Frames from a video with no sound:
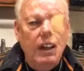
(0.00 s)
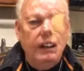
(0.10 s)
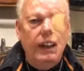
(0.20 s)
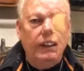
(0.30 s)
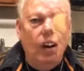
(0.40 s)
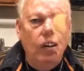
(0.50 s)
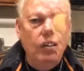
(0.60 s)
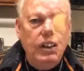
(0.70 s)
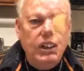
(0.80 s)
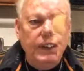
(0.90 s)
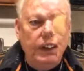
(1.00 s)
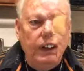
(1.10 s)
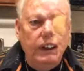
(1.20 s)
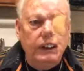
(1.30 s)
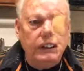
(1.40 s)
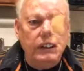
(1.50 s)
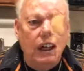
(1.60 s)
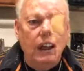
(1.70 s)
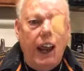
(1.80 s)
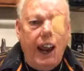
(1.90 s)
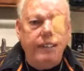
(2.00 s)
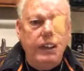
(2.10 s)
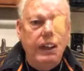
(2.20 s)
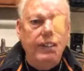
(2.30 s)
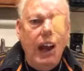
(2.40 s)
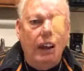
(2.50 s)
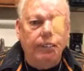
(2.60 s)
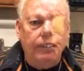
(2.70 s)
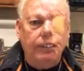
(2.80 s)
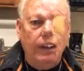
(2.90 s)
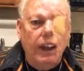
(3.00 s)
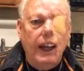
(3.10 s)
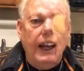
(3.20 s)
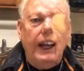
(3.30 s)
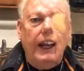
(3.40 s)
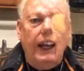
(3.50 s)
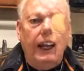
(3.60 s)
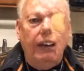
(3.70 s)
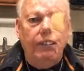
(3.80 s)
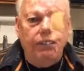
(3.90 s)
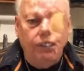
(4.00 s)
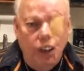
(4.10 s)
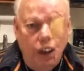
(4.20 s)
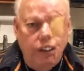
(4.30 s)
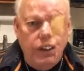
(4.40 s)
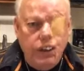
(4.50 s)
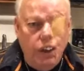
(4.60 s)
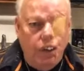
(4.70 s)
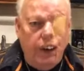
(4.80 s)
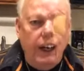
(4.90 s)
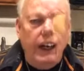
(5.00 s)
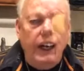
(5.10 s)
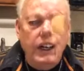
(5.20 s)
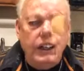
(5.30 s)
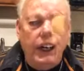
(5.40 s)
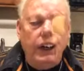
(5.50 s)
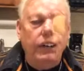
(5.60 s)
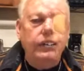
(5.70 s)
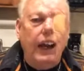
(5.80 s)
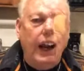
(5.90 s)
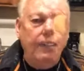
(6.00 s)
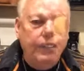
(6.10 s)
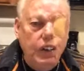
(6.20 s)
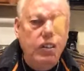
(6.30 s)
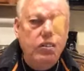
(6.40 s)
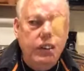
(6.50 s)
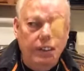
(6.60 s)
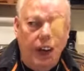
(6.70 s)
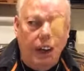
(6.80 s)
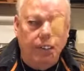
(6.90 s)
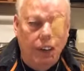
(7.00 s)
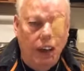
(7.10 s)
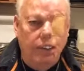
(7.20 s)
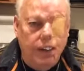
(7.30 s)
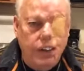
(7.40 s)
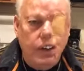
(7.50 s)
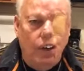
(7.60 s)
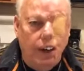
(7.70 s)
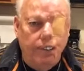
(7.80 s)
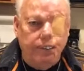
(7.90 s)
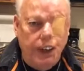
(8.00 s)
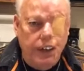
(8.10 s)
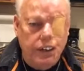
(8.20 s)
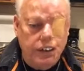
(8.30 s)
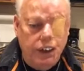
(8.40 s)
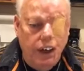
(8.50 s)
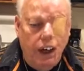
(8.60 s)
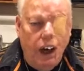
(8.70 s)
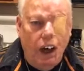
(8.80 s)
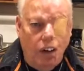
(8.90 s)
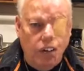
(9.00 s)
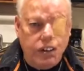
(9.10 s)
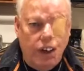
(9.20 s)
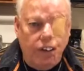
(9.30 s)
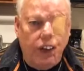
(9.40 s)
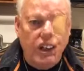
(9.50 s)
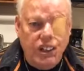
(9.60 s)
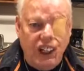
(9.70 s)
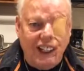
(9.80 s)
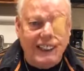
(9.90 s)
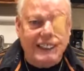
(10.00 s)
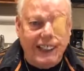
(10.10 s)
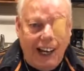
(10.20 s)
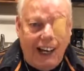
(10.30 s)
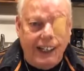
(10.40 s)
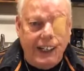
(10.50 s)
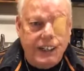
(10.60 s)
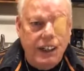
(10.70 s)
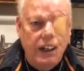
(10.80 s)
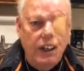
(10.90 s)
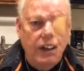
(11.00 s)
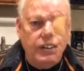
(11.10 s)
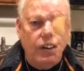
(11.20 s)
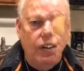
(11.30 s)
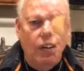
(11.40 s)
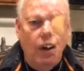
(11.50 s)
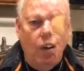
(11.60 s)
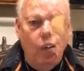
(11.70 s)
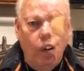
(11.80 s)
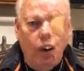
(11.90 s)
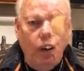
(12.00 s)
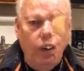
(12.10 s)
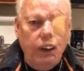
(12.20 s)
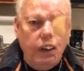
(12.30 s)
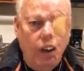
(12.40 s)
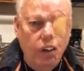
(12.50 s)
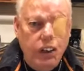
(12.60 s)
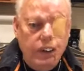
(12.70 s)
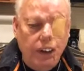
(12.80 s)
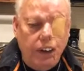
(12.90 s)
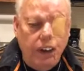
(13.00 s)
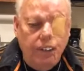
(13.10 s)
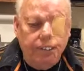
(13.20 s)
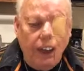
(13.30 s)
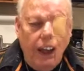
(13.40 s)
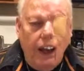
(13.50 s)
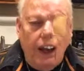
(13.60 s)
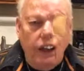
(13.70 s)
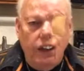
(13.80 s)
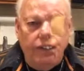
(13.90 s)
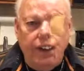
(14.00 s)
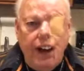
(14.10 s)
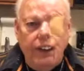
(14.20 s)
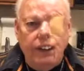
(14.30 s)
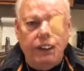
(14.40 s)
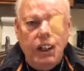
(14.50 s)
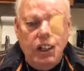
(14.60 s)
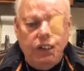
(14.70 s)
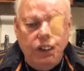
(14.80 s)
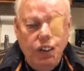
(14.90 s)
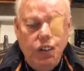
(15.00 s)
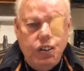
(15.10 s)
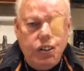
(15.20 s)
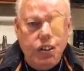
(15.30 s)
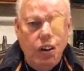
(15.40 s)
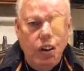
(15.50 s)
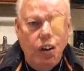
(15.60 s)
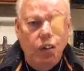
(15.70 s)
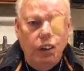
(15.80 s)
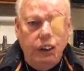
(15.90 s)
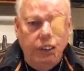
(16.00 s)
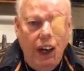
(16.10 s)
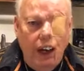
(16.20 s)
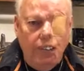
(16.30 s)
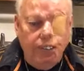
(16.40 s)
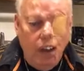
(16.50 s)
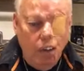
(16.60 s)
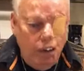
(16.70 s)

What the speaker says: Now, the Holy Spirit does not have to develop love and joy. He's here to help you develop love and joy and peace and long-suffering and gentleness and kindness. So work with the Holy Spirit, and you'll find that these fruits will develop.